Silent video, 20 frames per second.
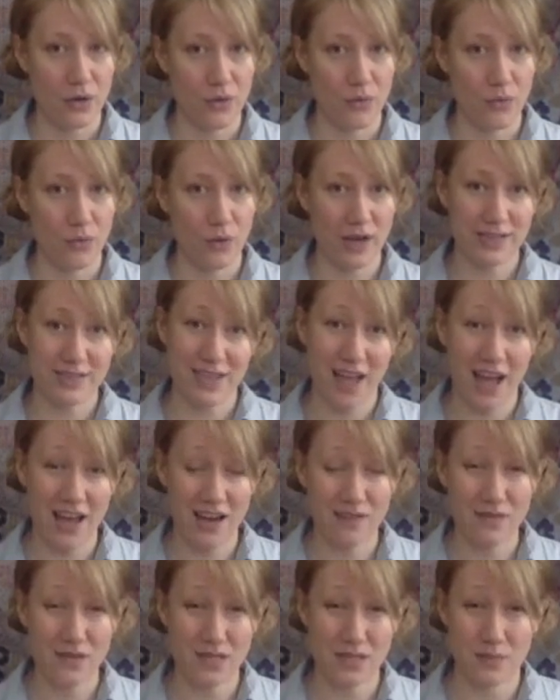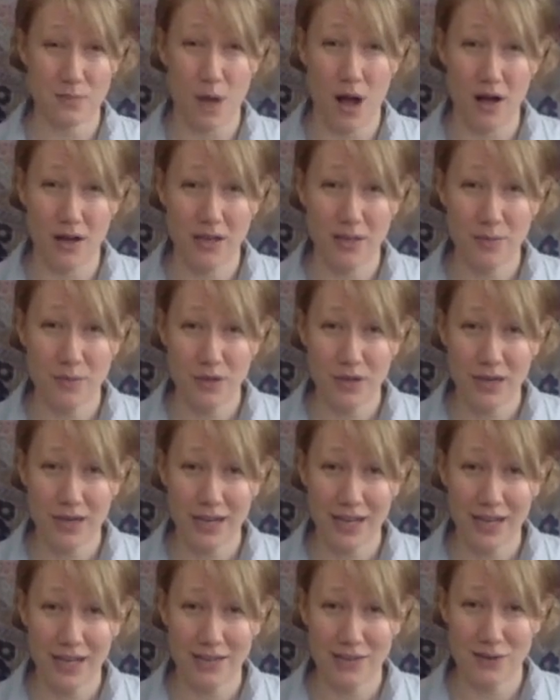it's kind of a small
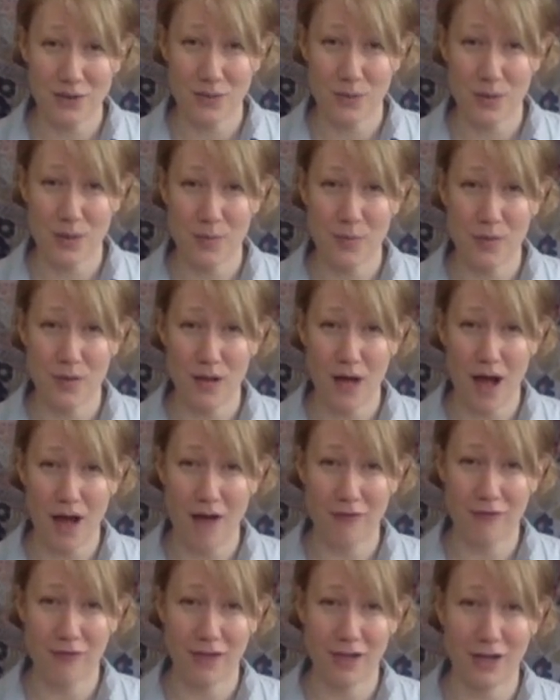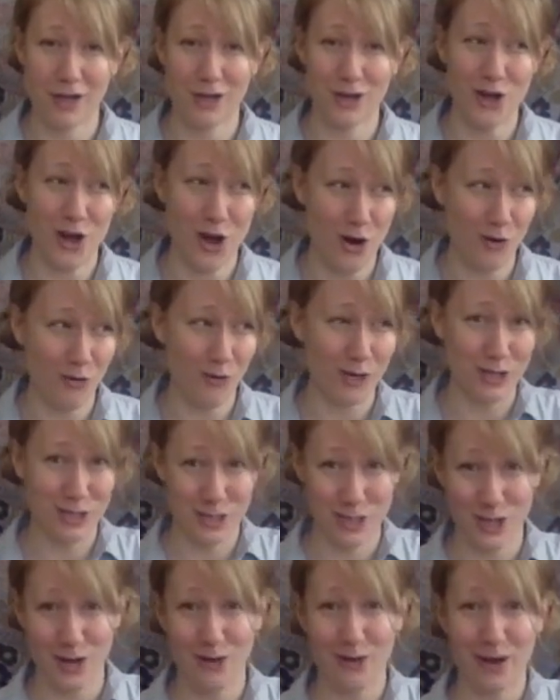community, and so people often know
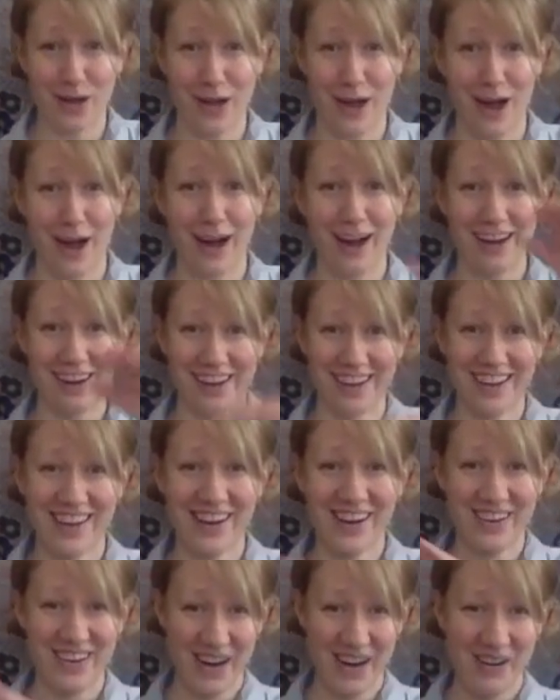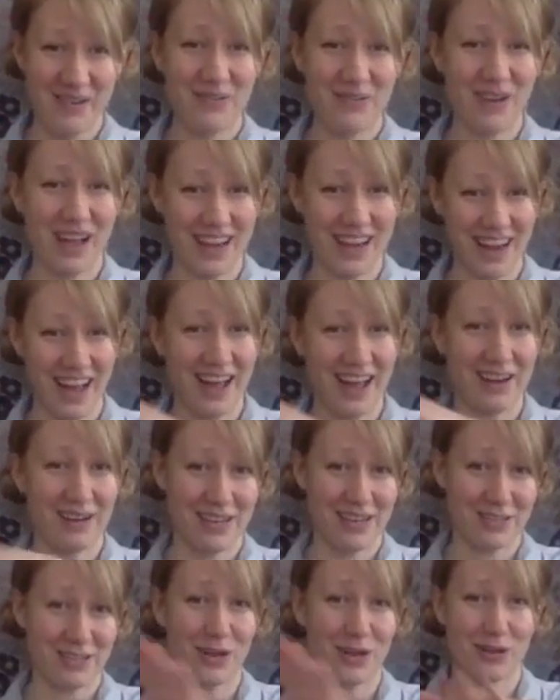what's going on at
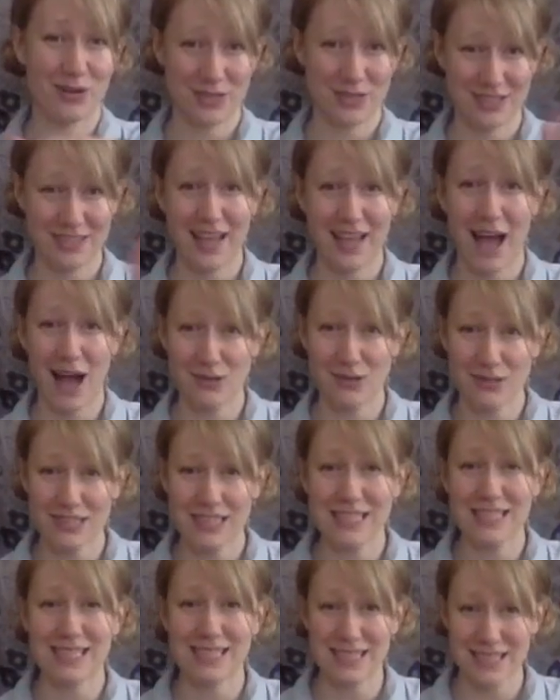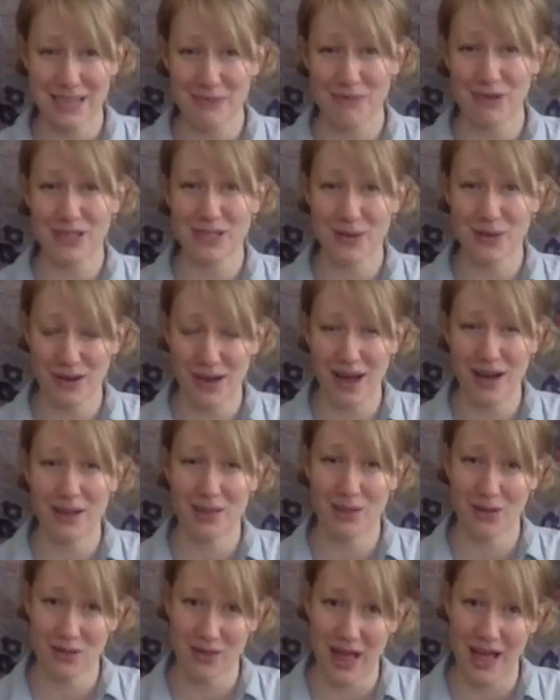each other's houses and what's going on in
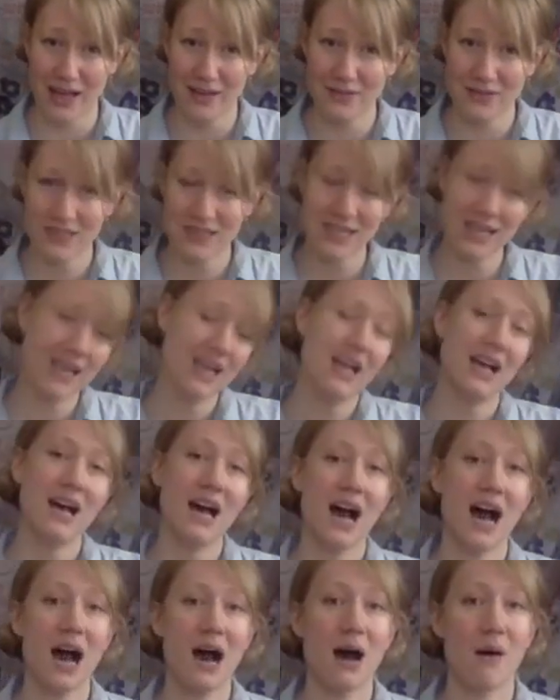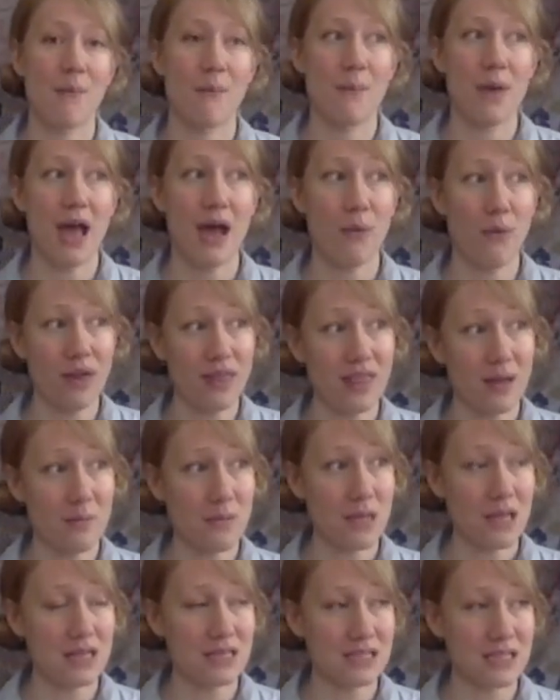their lives. And what that
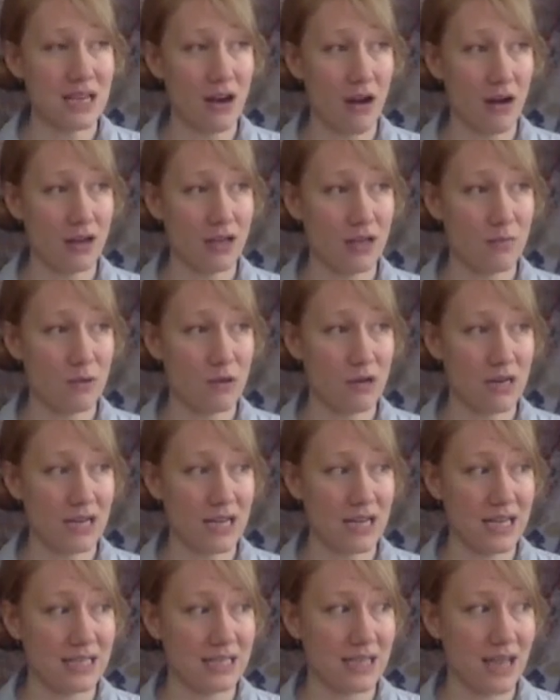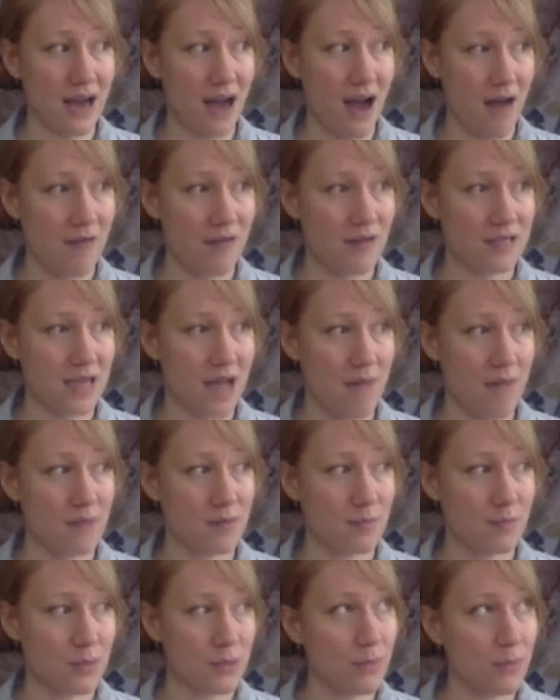means in our community is that
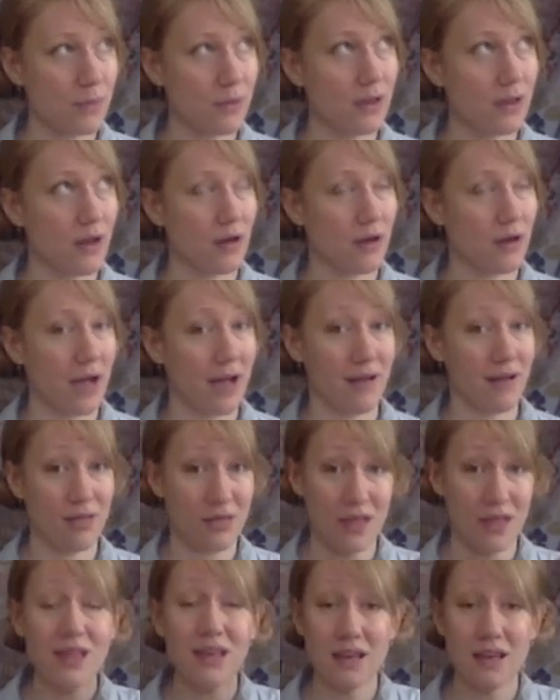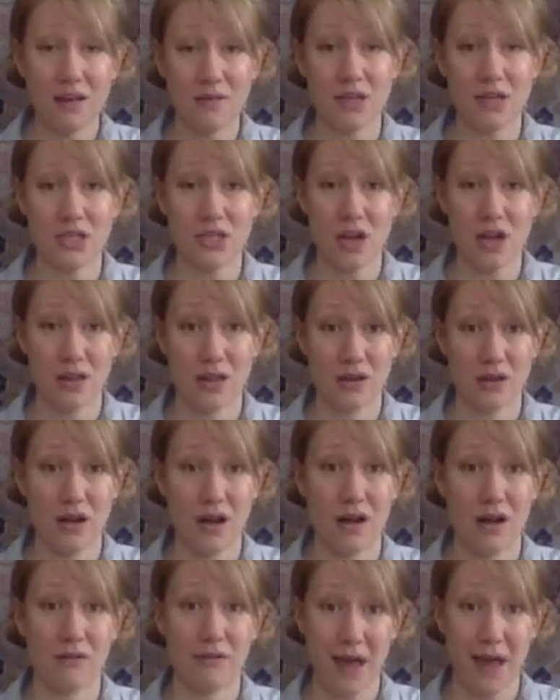oftentimes people are kind of thinking of each other
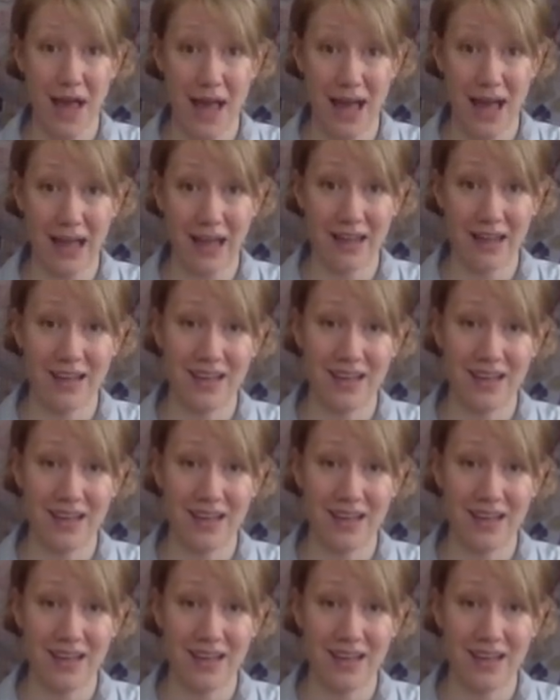of, hey,